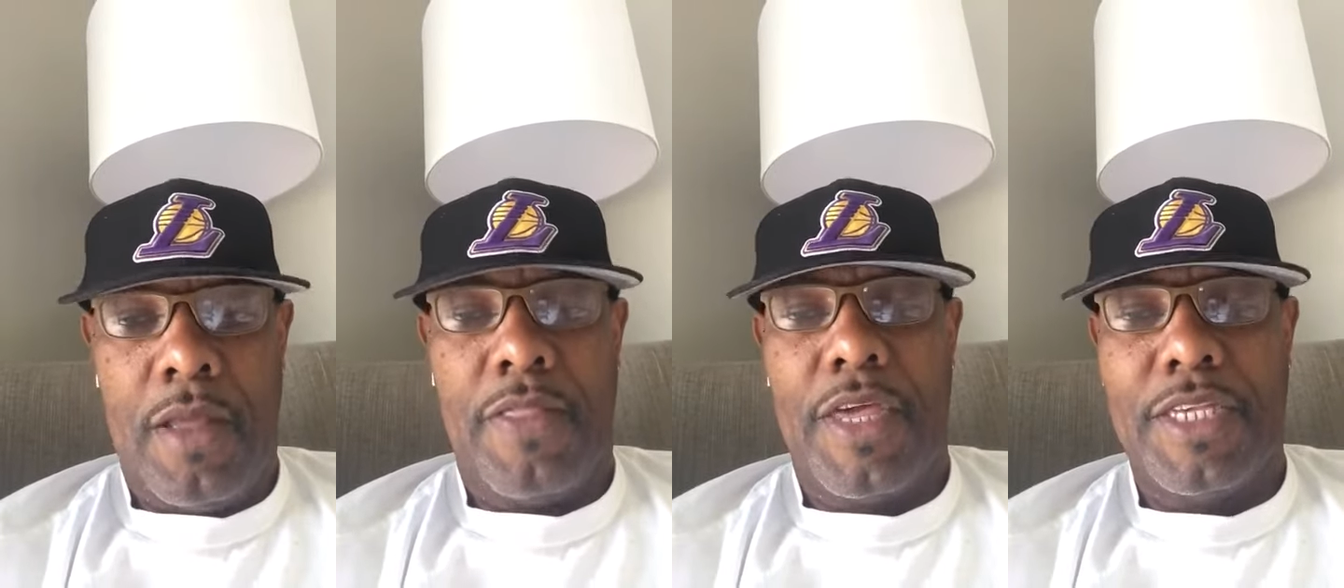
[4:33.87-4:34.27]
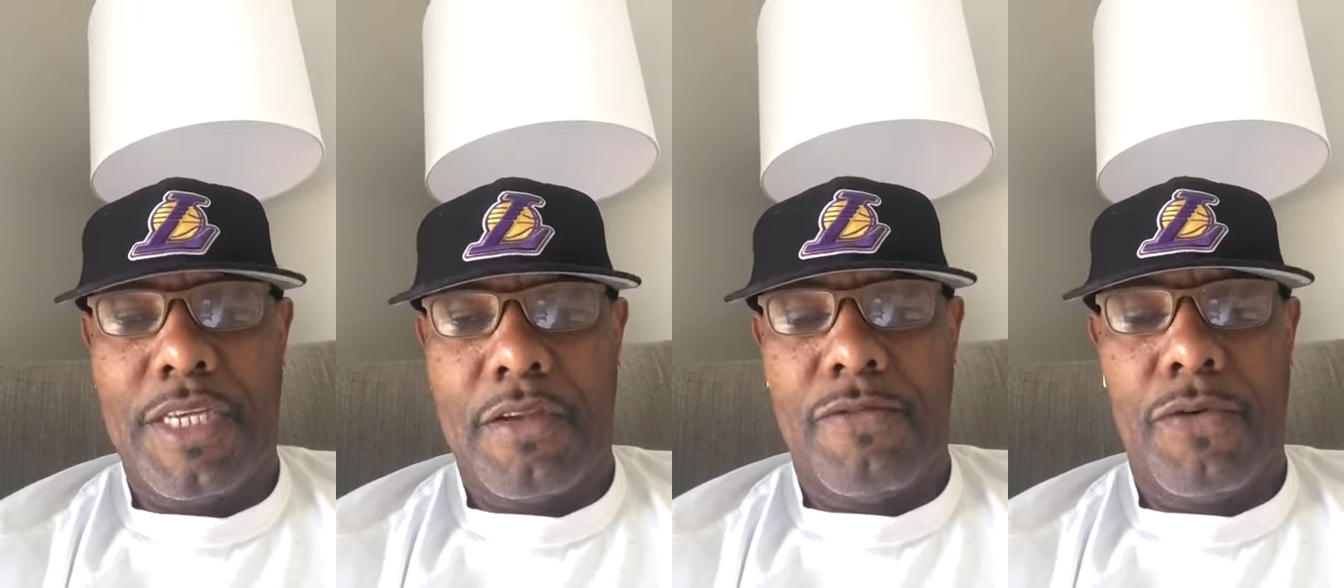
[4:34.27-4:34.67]
these
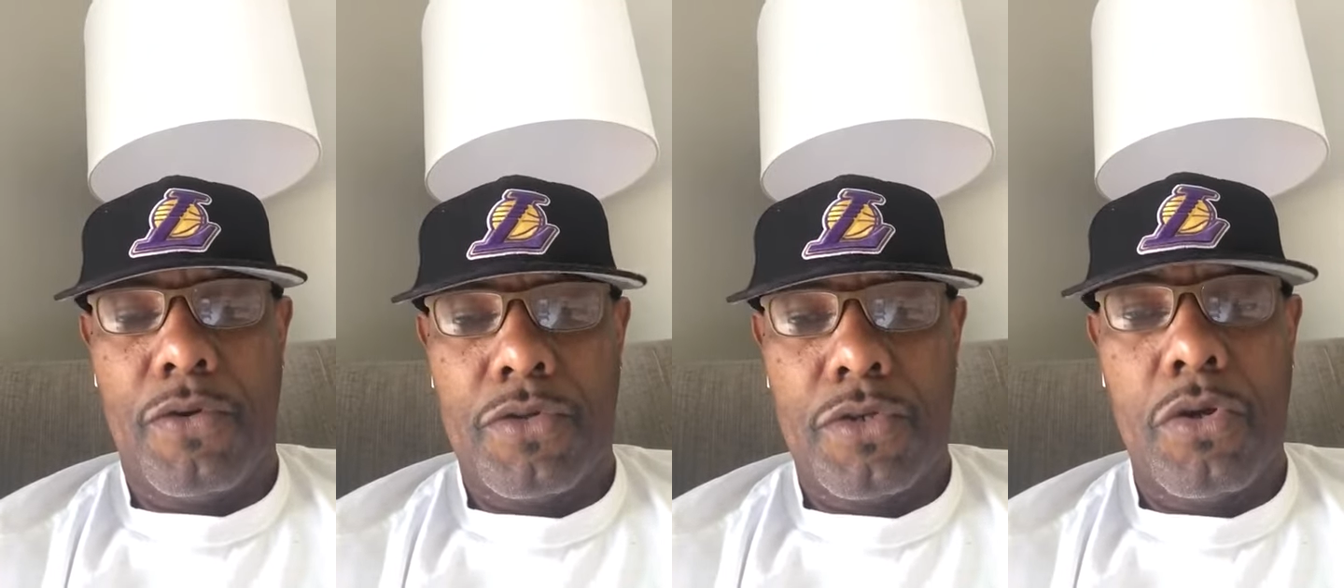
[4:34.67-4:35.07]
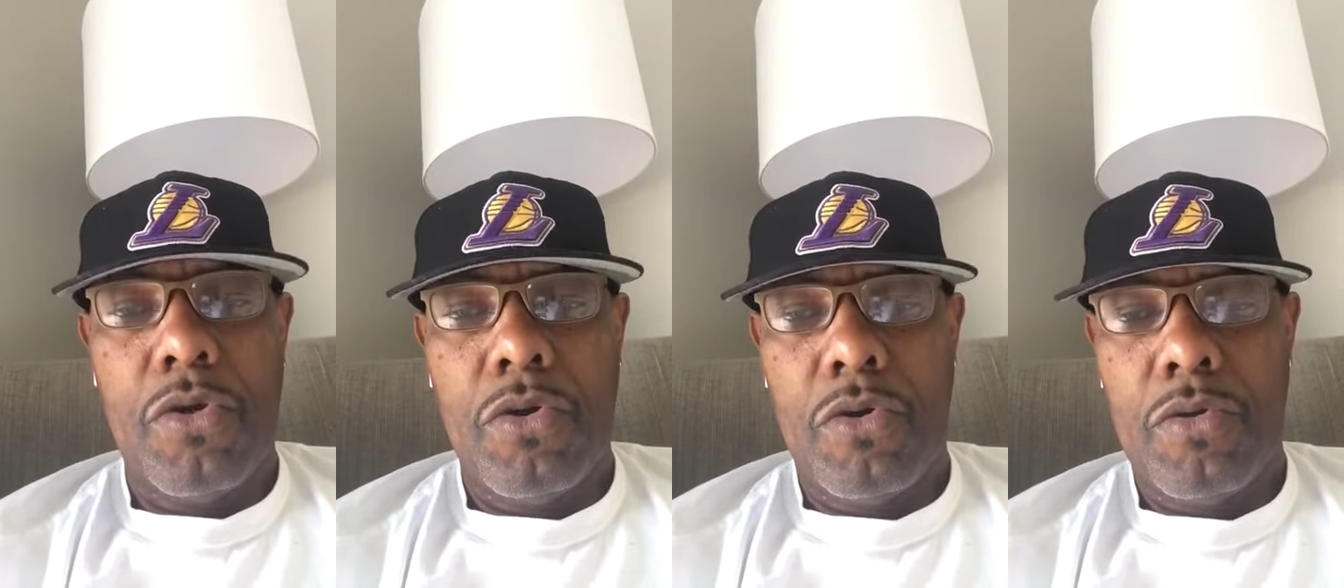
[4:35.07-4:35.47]
are the folks
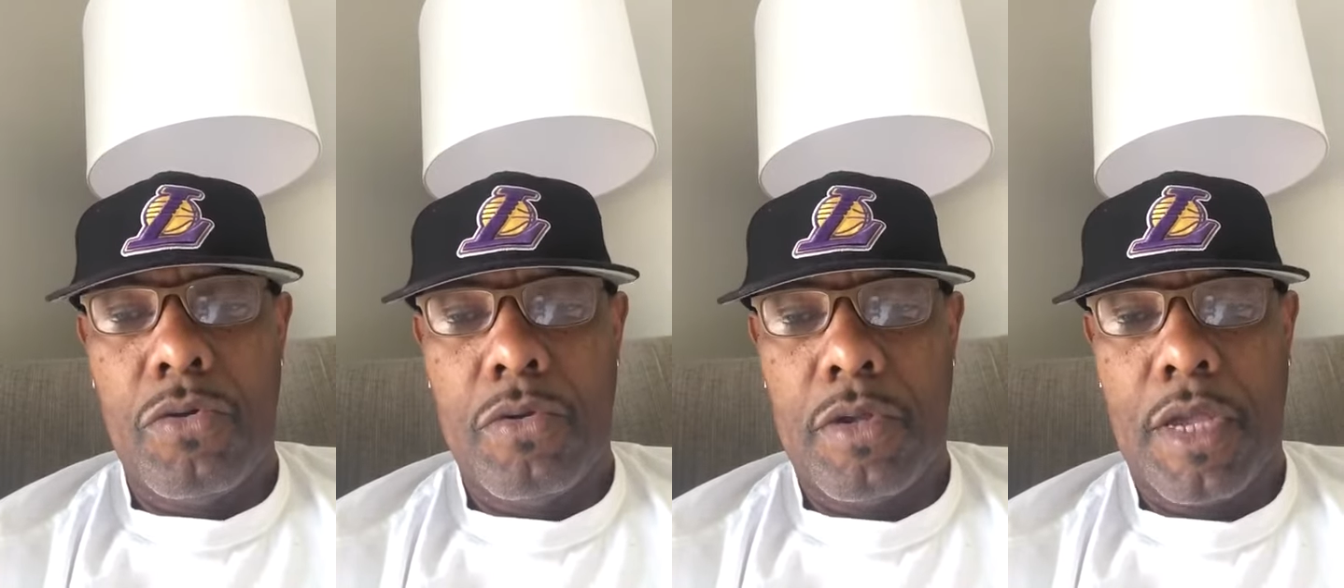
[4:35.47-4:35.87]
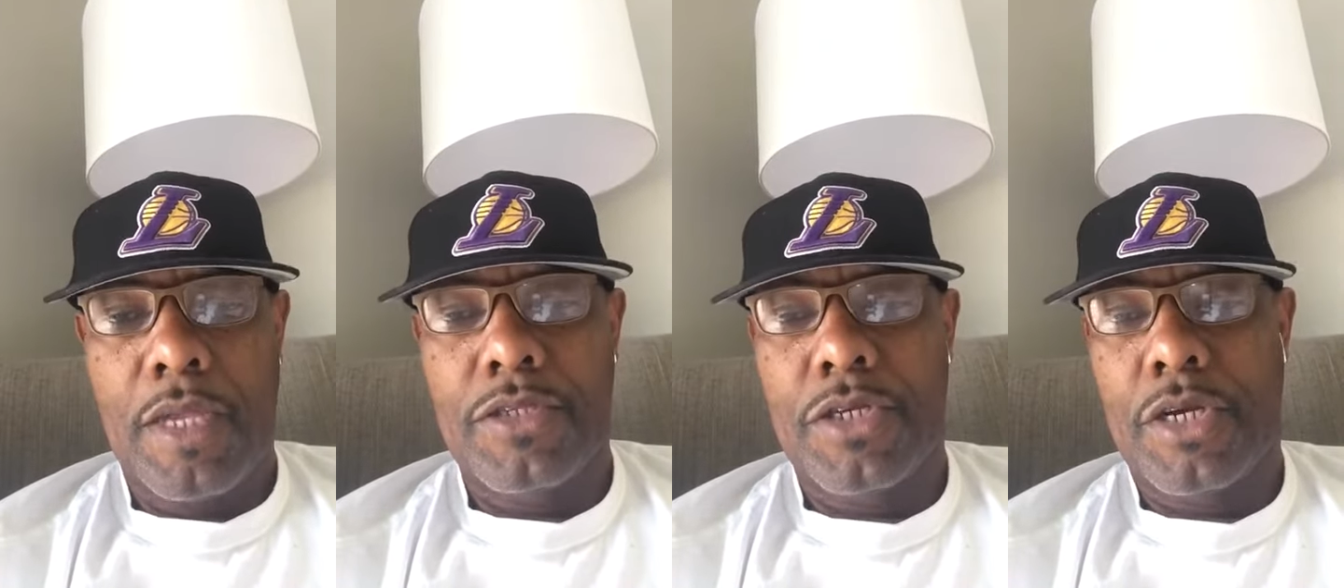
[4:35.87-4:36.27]
who
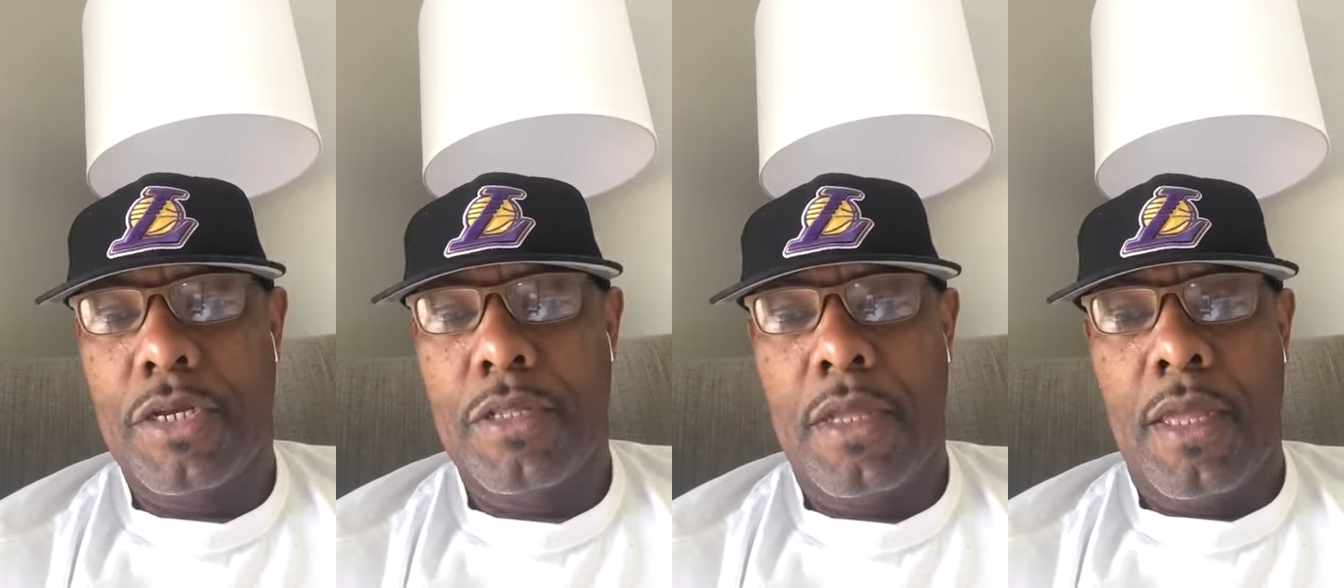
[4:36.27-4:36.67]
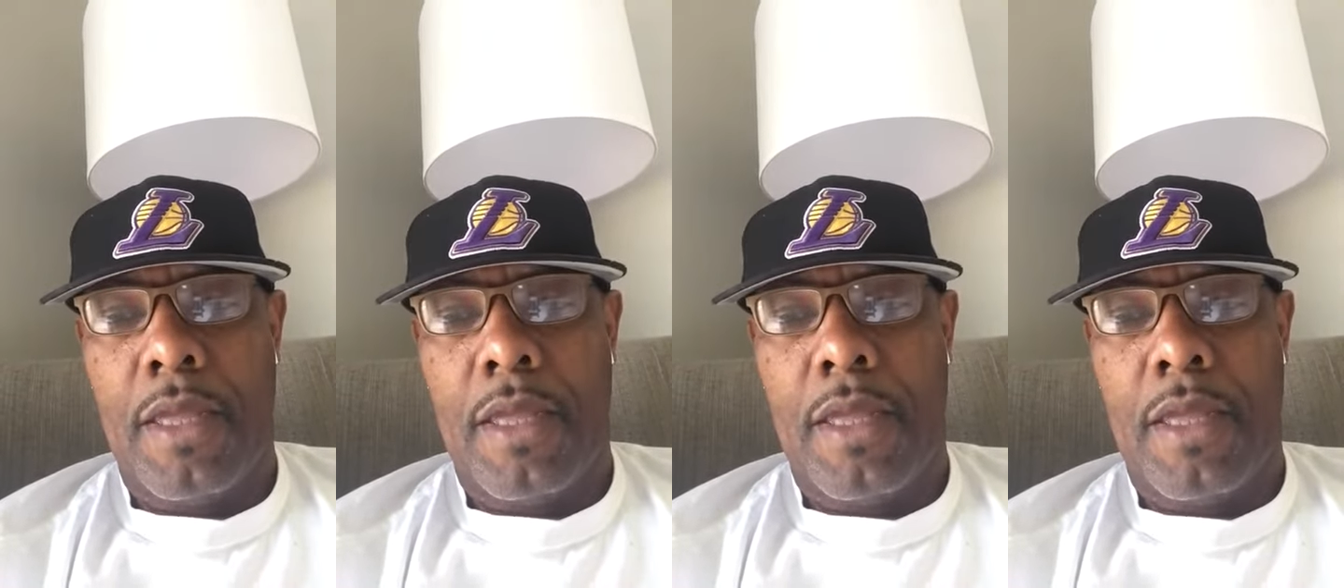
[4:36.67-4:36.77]
in turn